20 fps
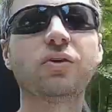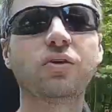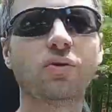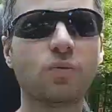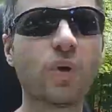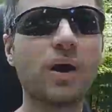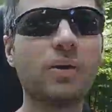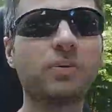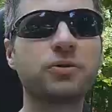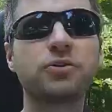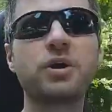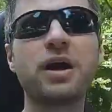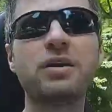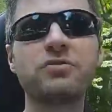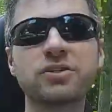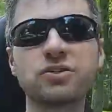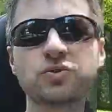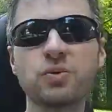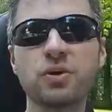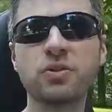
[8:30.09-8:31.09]
While we're
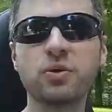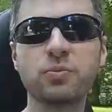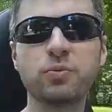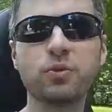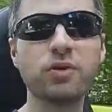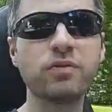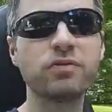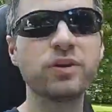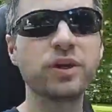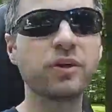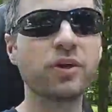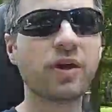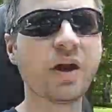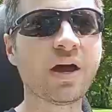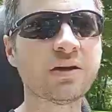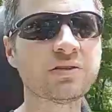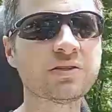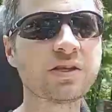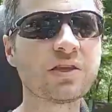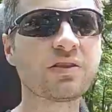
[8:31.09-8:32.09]
driving toward the proving
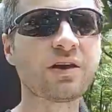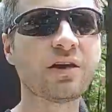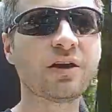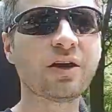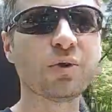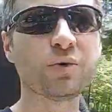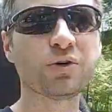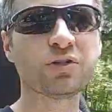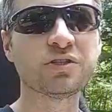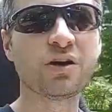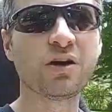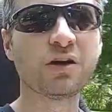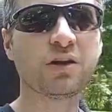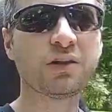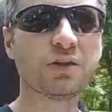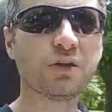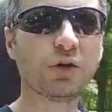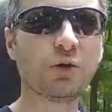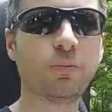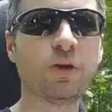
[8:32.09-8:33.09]
grounds, I thought I would talk a
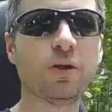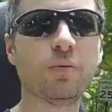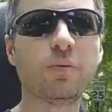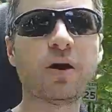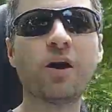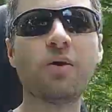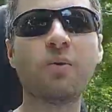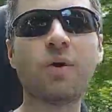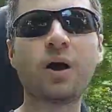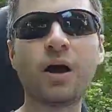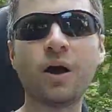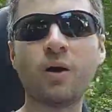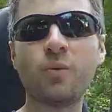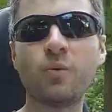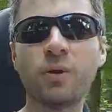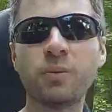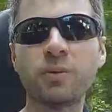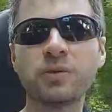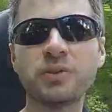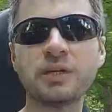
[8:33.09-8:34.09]
little bit about why I
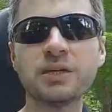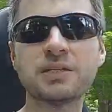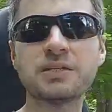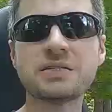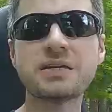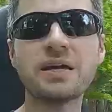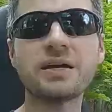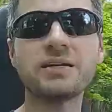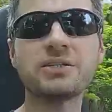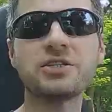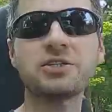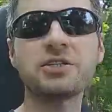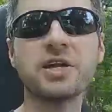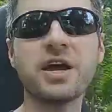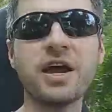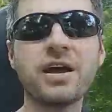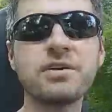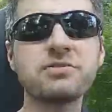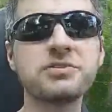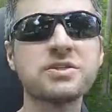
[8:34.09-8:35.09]
went with the Insane
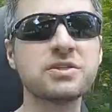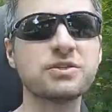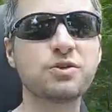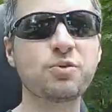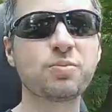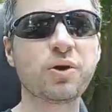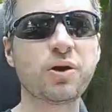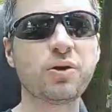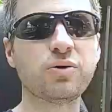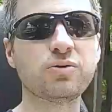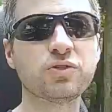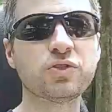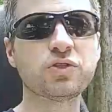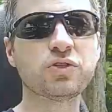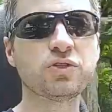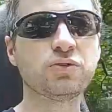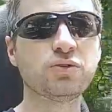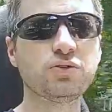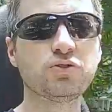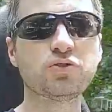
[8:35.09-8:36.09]
Shafts as opposed
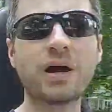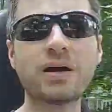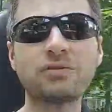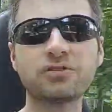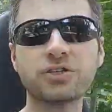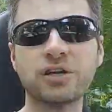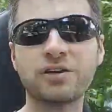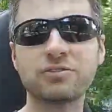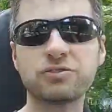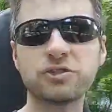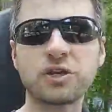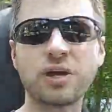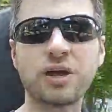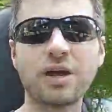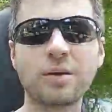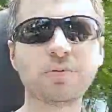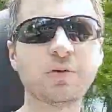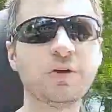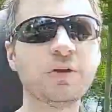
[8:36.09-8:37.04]
to Drive Shaft Shop.